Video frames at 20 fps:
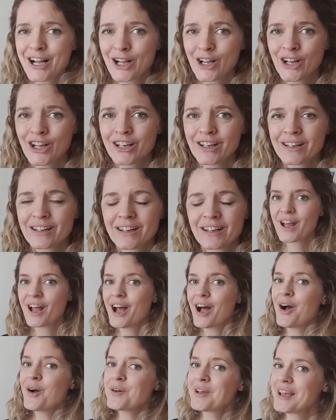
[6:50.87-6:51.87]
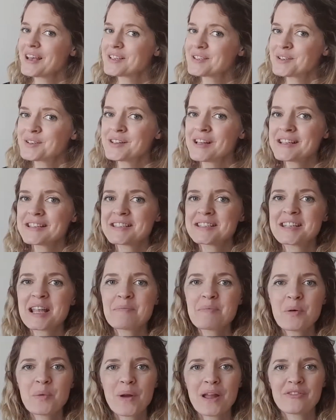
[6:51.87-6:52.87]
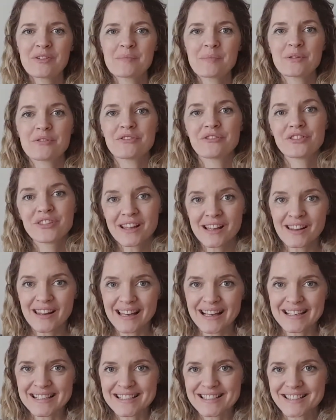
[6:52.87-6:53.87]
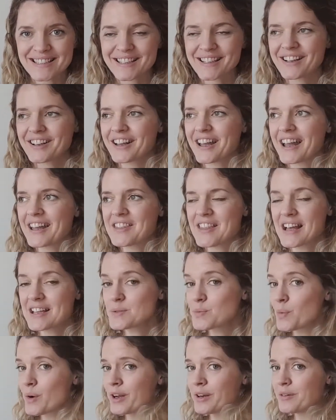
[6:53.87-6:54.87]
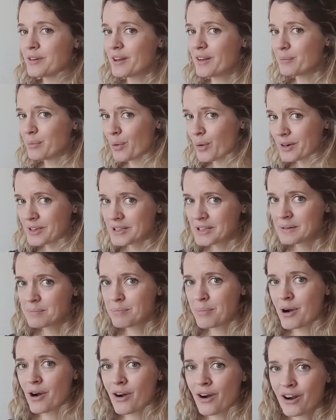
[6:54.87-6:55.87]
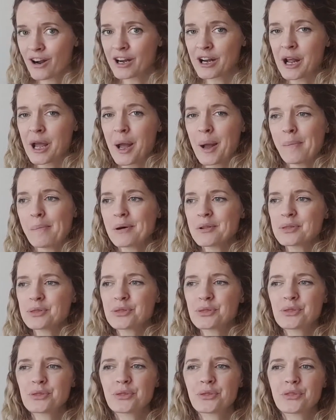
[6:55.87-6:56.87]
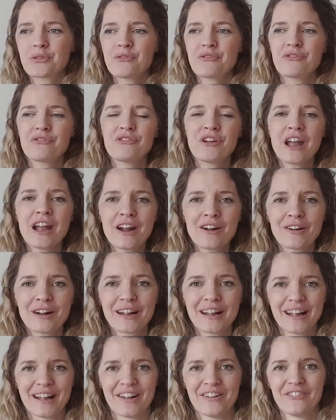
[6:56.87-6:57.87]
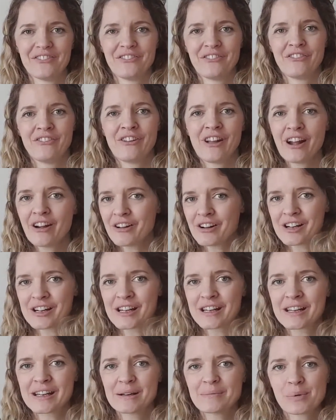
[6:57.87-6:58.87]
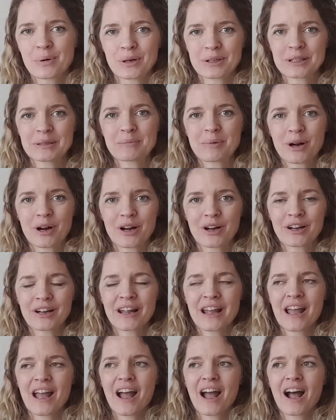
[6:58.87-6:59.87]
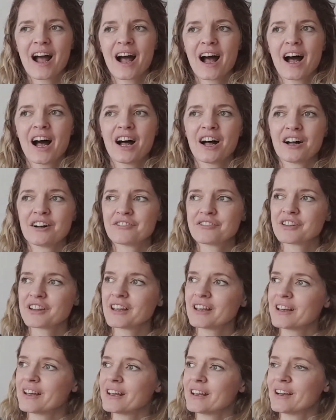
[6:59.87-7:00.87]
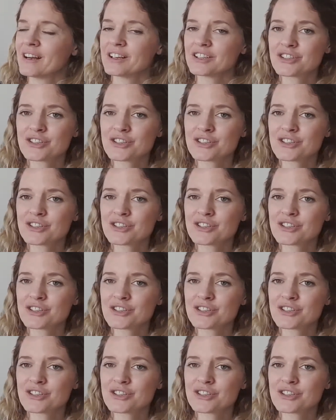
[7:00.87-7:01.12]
not good. Okay, so let's step away from the feelings. Okay, that's one important part, but the very, very important part of the